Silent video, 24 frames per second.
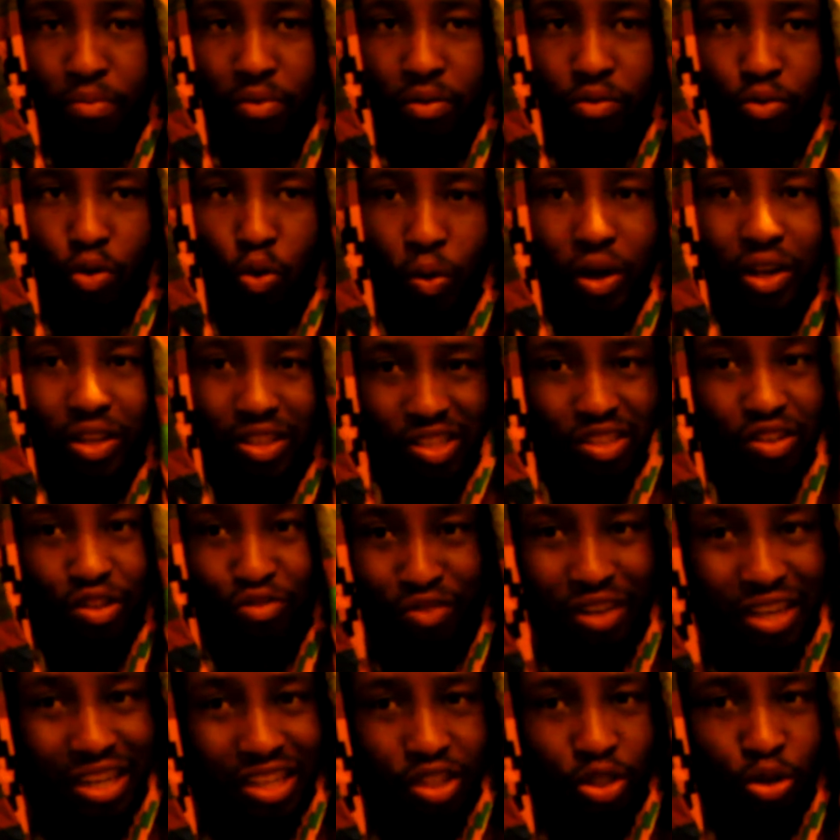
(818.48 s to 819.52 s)
well, it's
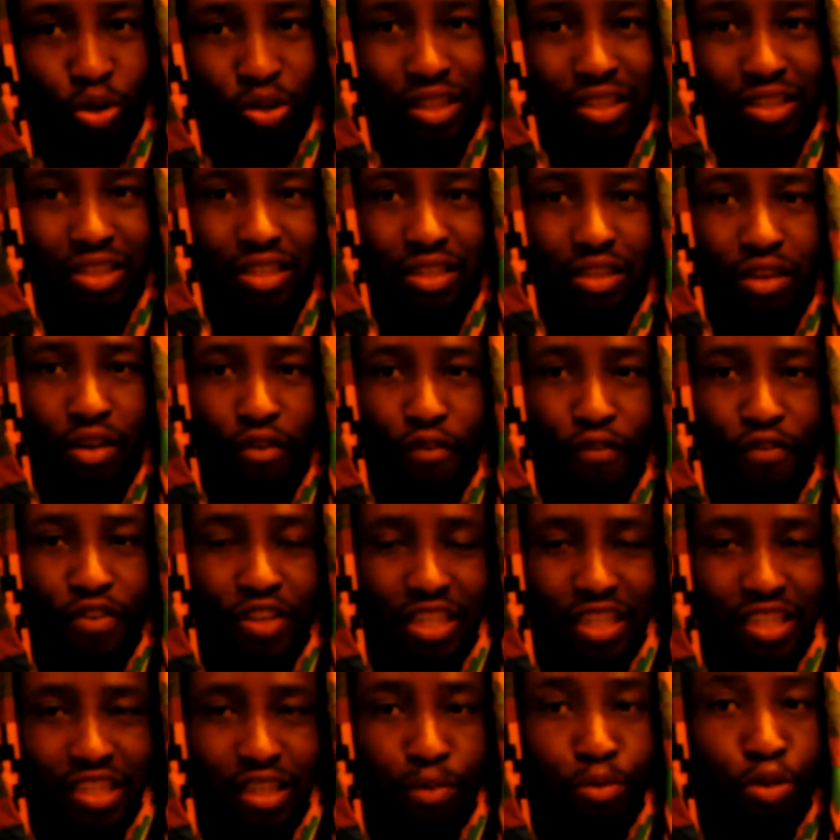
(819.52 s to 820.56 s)
not really taught in
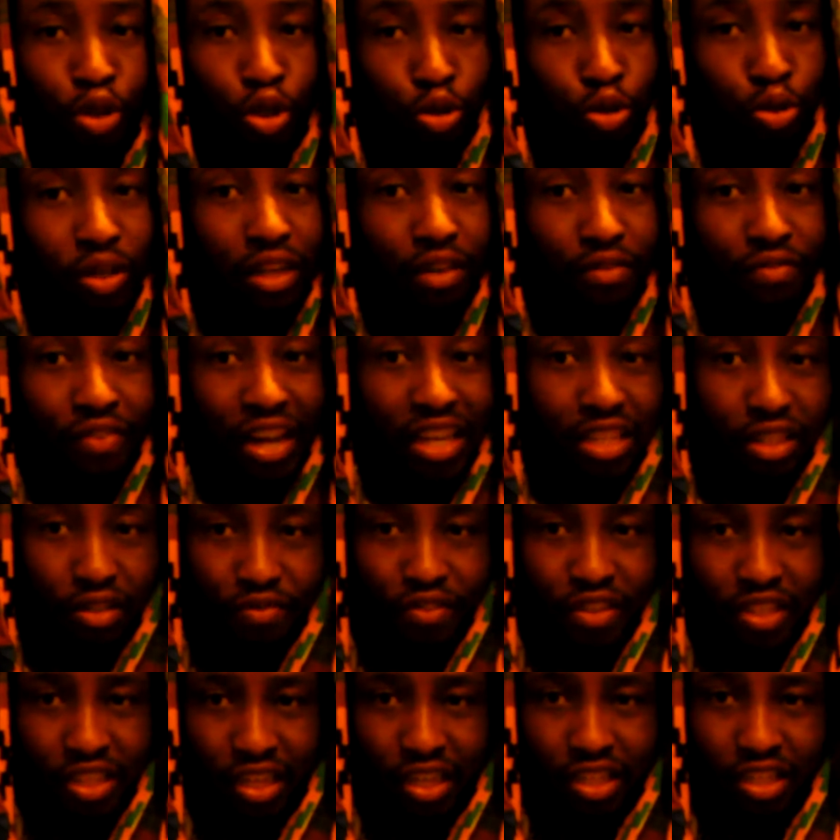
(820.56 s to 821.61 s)
physics, especially you're doing advanced
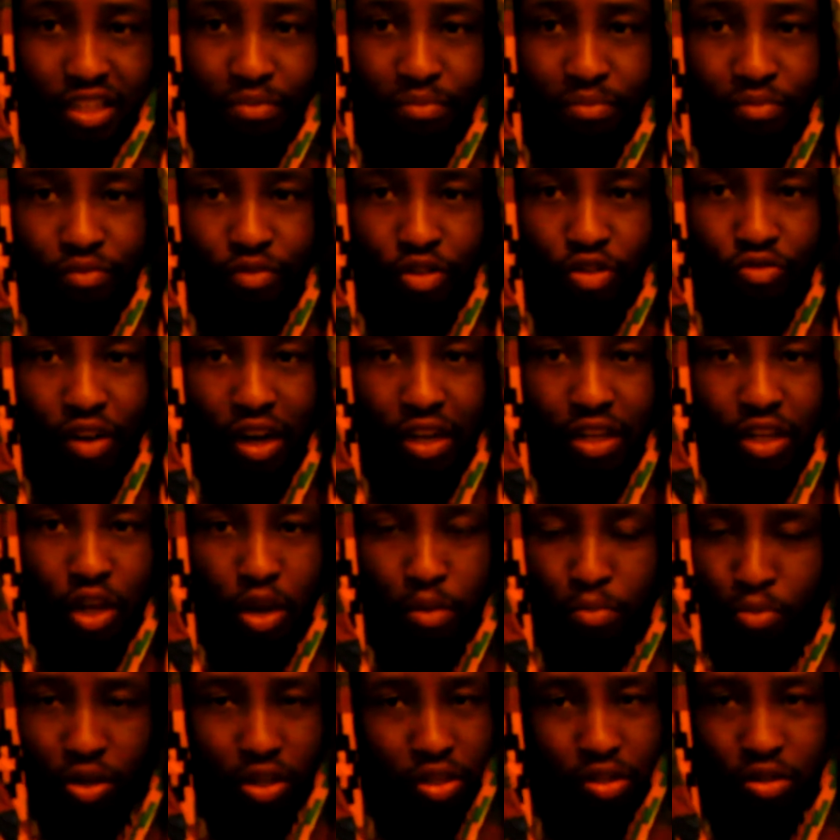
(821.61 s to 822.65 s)
physics, right?
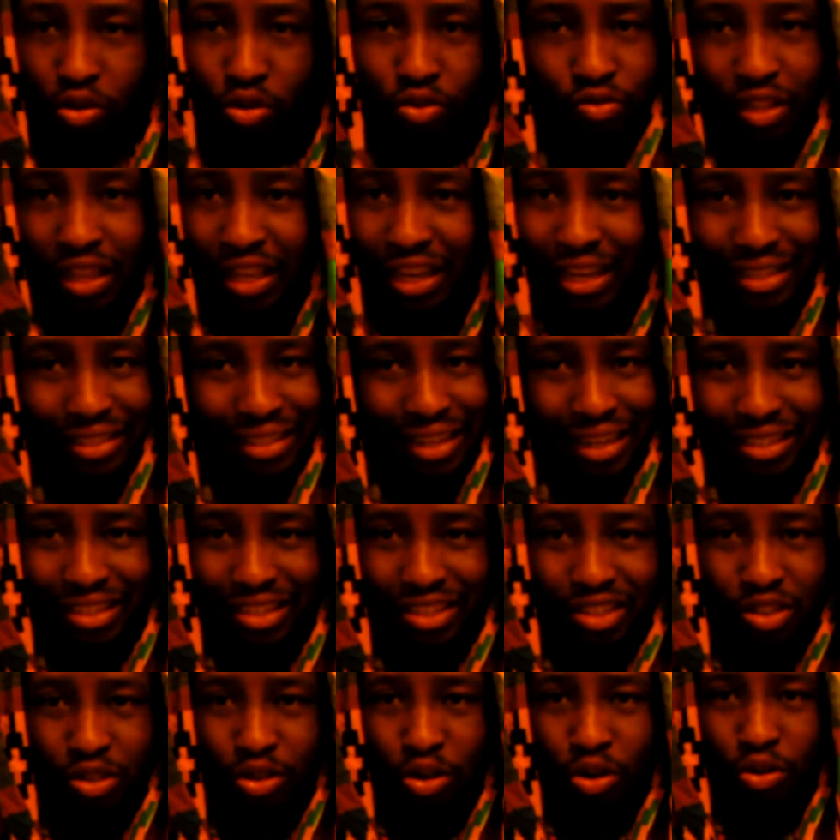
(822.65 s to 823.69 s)
But you don't really learn that
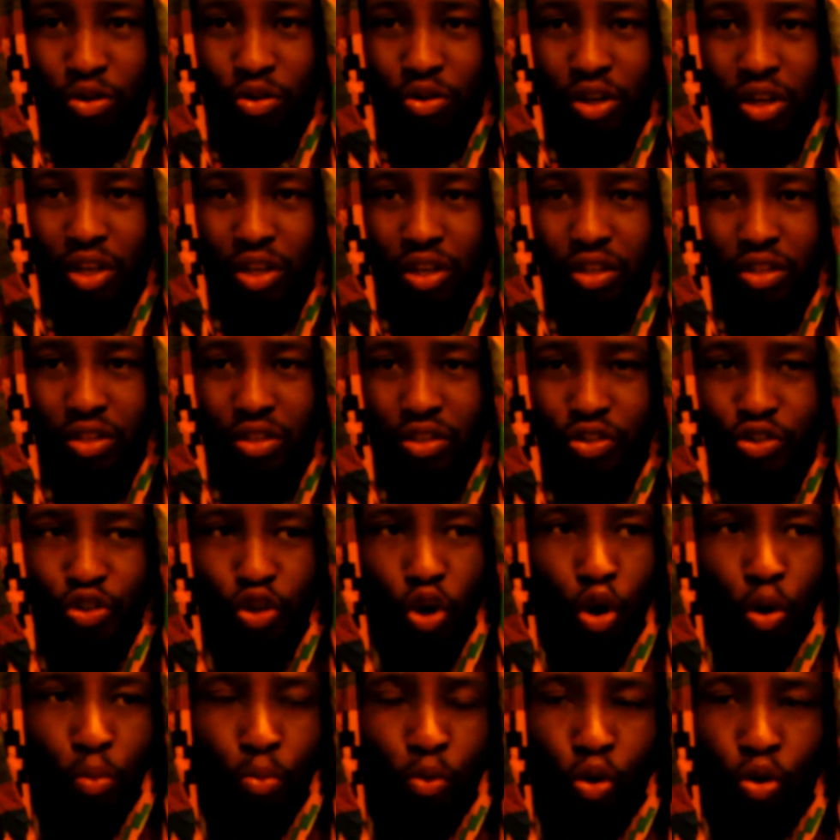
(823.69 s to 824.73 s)
in your
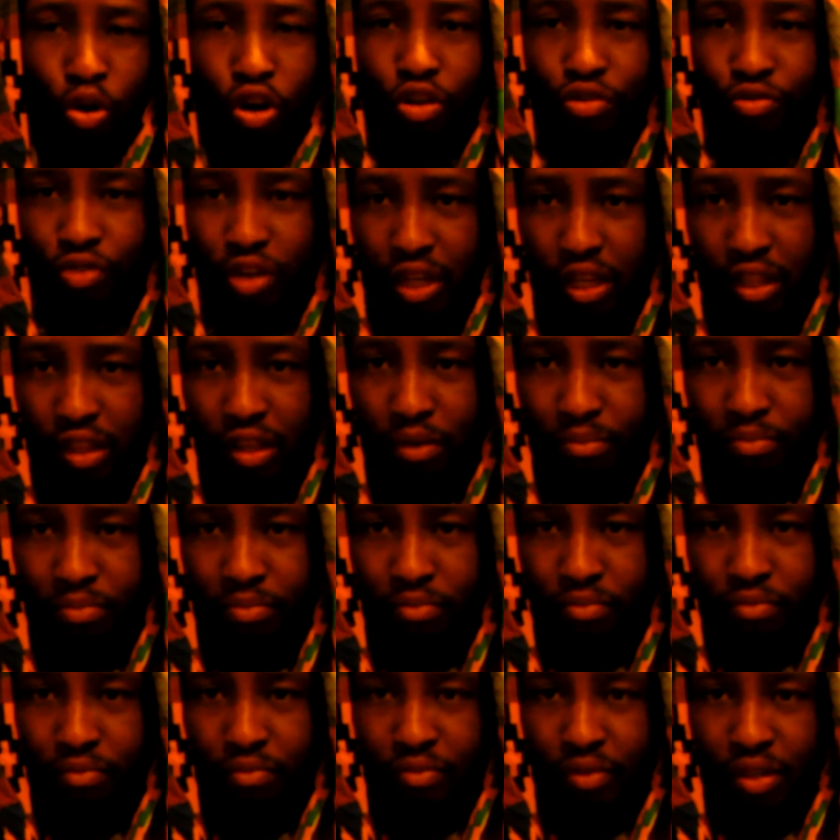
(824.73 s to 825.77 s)
normal curriculum,
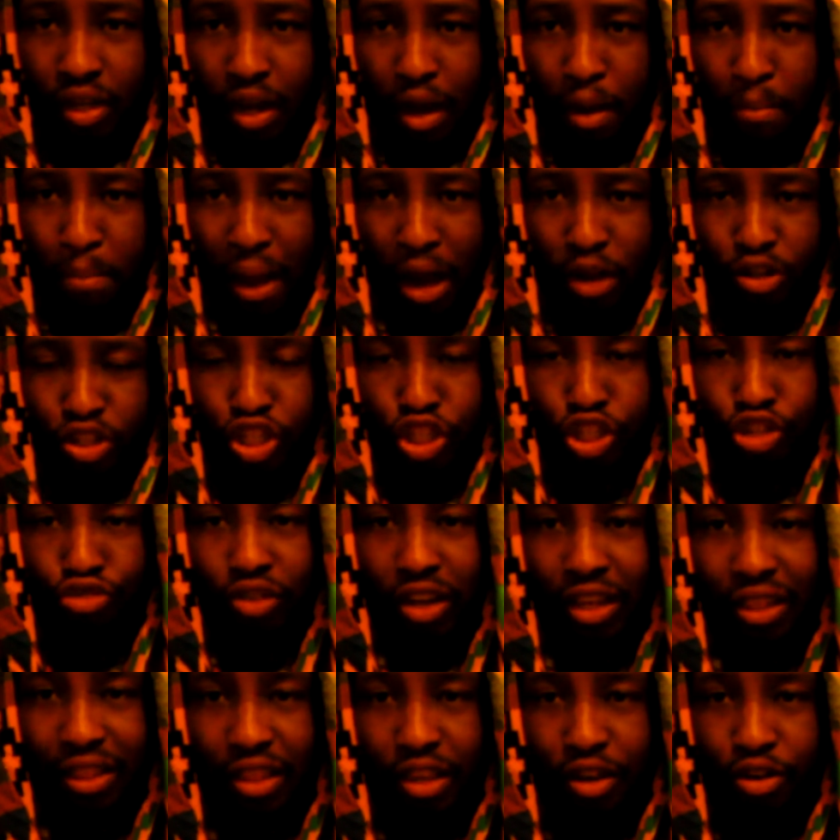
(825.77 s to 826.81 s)
about
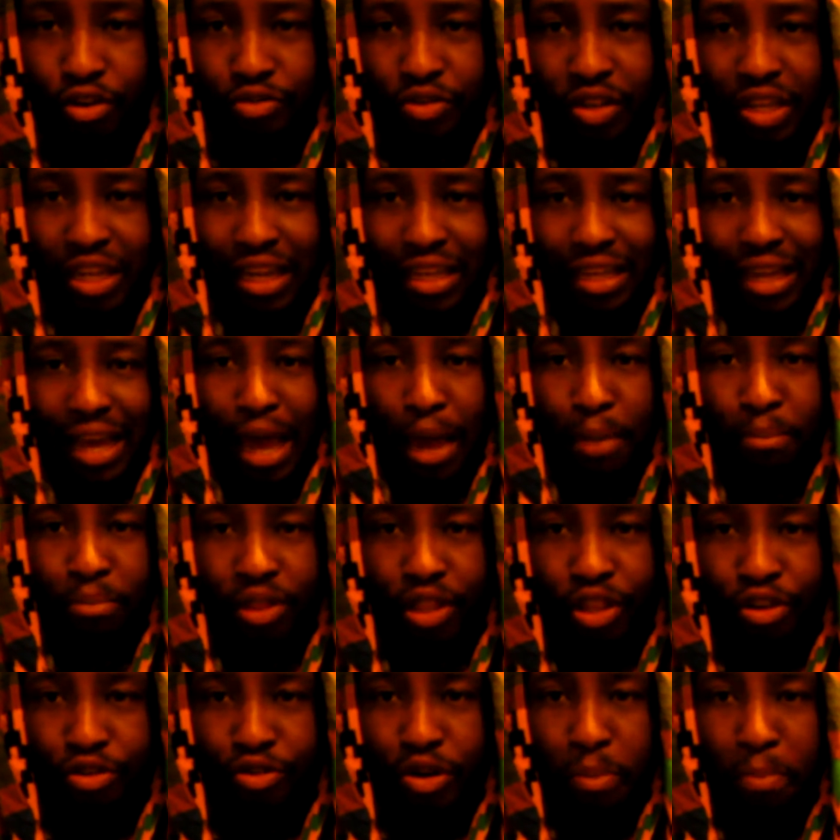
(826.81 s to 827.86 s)
string theory and M
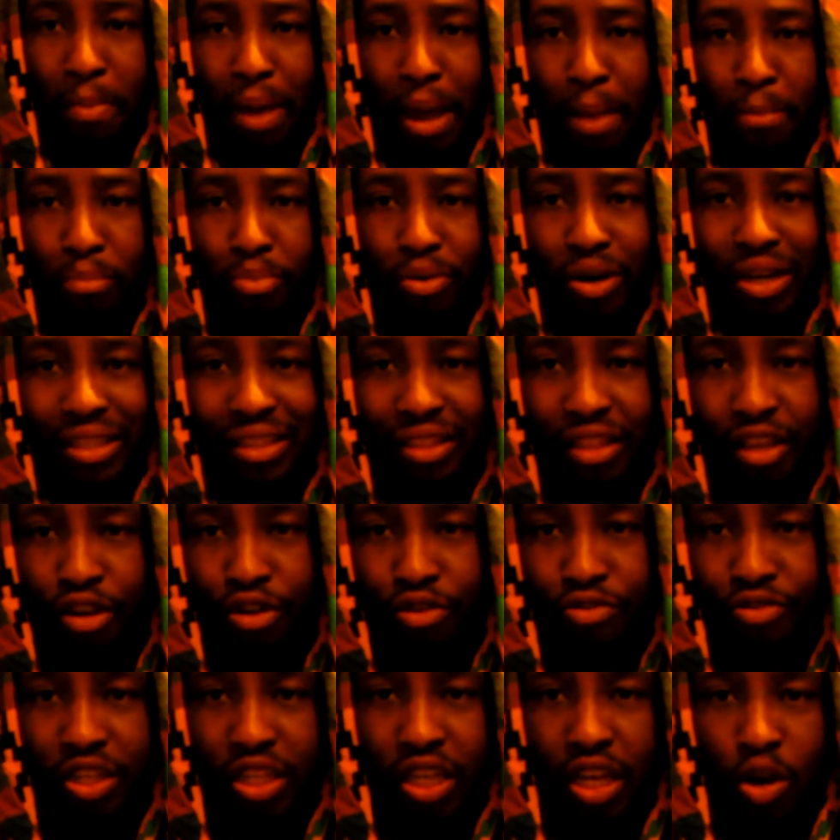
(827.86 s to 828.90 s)
theory, membrane
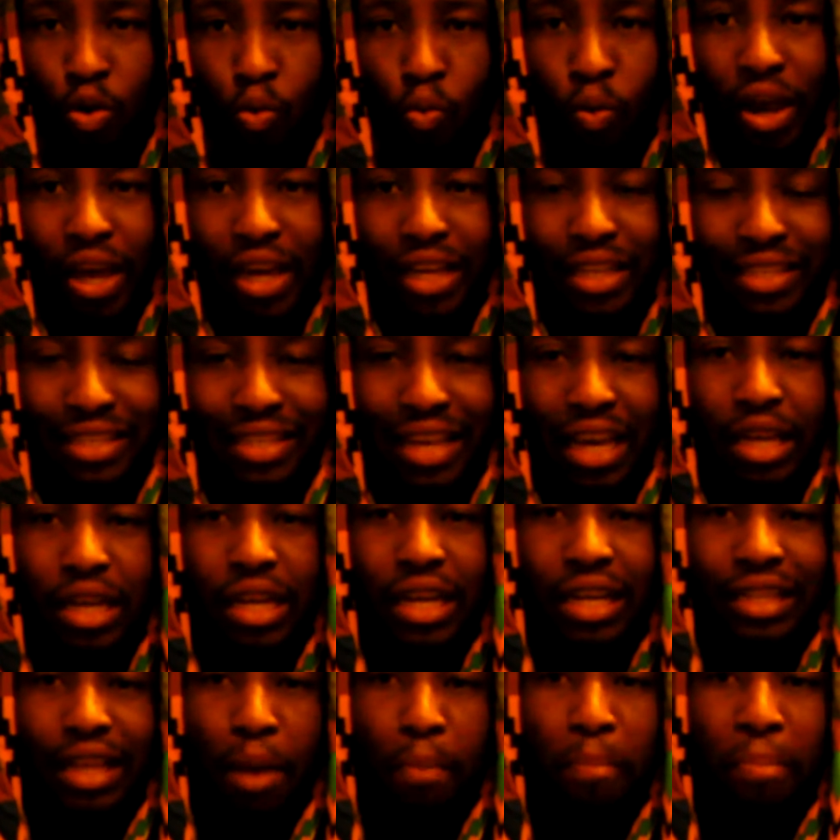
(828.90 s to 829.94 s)
theory, where it's
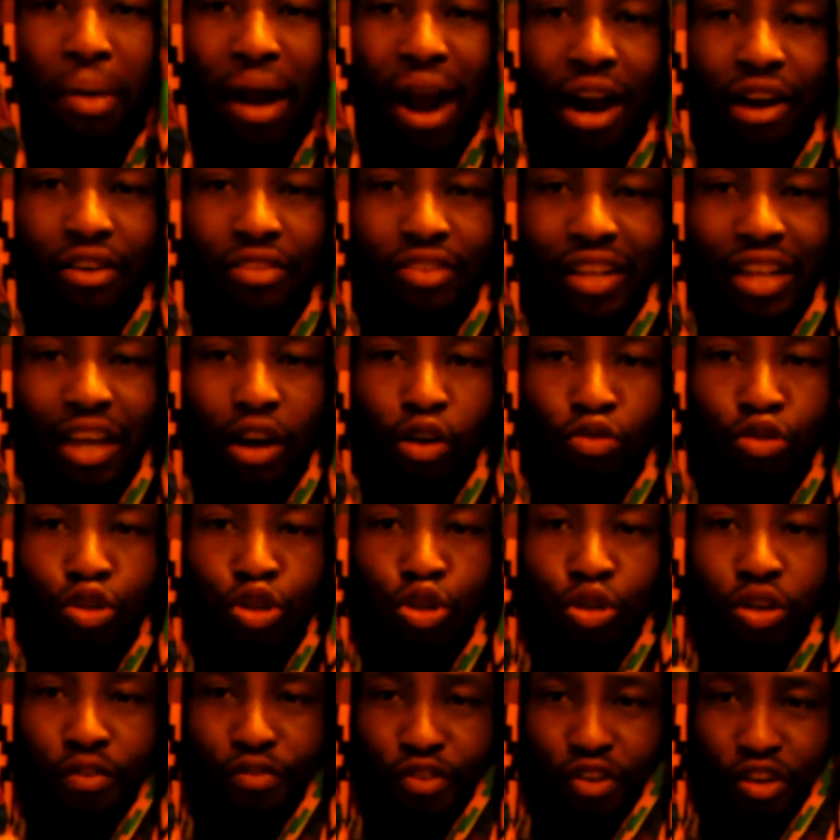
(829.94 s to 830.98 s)
saying they're parallel
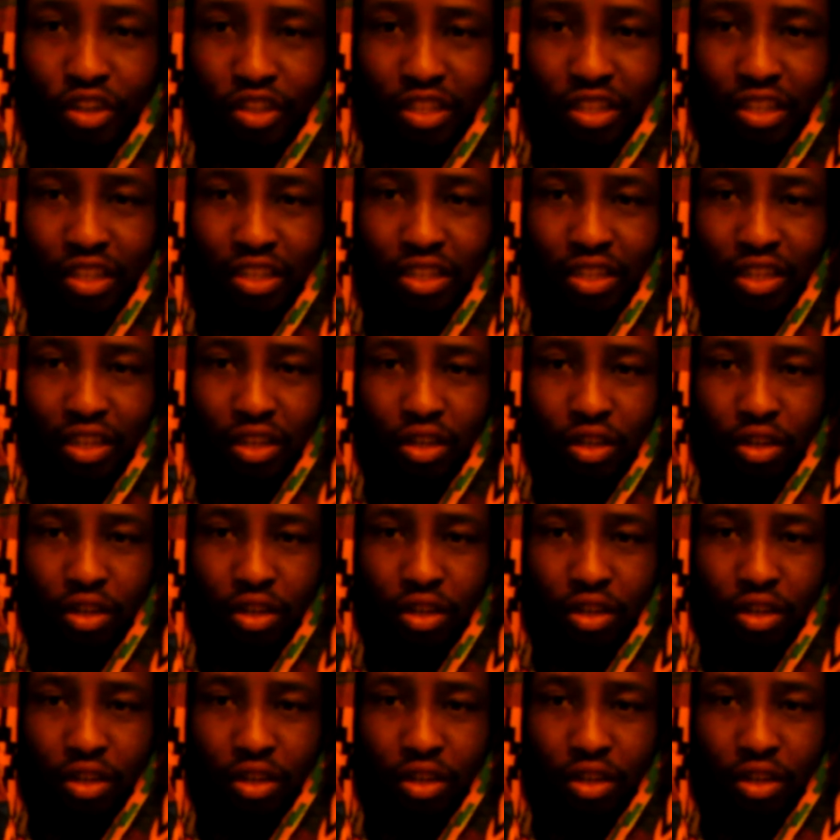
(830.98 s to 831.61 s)
universes.